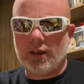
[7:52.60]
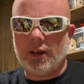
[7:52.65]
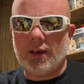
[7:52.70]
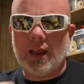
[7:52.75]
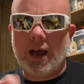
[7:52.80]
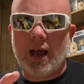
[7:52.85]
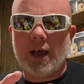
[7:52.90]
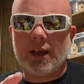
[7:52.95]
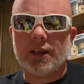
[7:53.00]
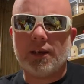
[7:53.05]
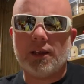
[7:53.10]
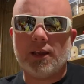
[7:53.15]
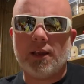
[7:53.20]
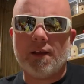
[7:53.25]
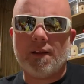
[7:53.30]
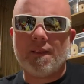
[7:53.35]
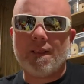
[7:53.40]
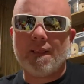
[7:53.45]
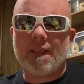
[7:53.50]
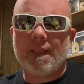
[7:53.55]
and lock it
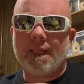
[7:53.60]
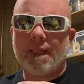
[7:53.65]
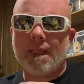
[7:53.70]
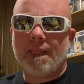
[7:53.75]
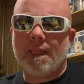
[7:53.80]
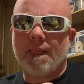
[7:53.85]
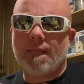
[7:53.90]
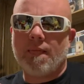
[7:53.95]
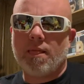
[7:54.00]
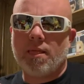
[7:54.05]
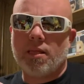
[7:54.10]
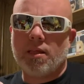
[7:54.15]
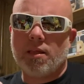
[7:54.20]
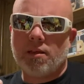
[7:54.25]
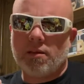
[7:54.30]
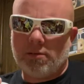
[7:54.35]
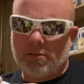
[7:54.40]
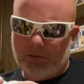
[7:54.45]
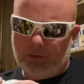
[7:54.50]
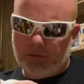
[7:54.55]
in.
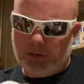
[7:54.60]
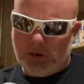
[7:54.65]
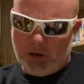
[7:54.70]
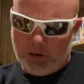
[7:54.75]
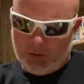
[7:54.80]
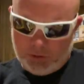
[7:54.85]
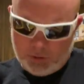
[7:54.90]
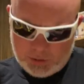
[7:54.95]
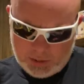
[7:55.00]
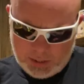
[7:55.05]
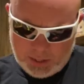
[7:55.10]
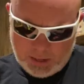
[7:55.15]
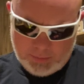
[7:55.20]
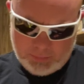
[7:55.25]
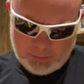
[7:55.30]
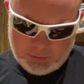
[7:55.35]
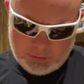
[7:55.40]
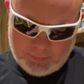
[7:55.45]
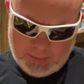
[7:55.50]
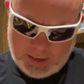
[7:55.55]
So all you did
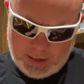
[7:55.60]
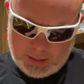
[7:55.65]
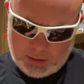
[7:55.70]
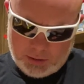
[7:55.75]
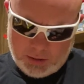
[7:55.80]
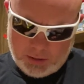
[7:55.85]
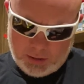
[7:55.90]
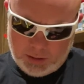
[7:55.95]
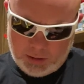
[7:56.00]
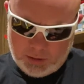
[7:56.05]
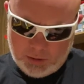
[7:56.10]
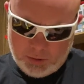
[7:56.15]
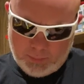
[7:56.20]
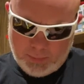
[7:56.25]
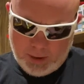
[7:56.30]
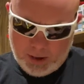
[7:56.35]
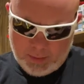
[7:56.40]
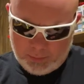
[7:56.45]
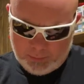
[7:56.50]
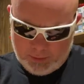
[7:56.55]
was make your little
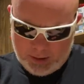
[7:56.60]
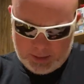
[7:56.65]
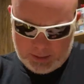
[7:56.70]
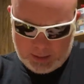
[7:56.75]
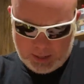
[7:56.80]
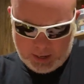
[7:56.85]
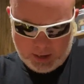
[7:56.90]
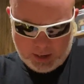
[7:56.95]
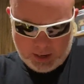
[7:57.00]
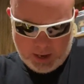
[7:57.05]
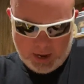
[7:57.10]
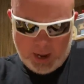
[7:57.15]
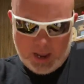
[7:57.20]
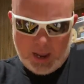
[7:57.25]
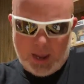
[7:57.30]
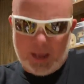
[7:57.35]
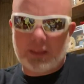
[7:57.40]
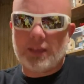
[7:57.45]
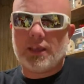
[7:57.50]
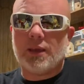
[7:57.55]
bubble right there
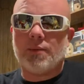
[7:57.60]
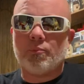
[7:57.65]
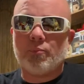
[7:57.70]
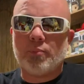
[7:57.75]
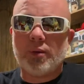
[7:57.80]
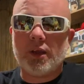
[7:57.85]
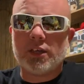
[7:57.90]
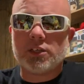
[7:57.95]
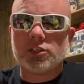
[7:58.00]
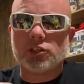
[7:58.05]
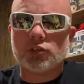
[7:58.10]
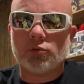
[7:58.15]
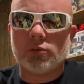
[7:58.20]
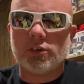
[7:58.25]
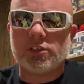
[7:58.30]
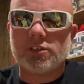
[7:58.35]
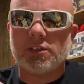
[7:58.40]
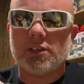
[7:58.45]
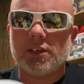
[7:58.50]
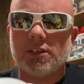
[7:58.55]
and then pinch
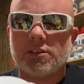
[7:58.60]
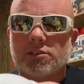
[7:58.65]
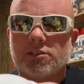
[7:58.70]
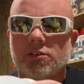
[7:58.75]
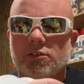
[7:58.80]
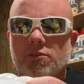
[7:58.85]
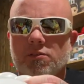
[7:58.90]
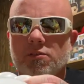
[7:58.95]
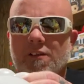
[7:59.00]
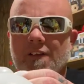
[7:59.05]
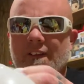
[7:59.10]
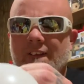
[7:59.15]
twist these two,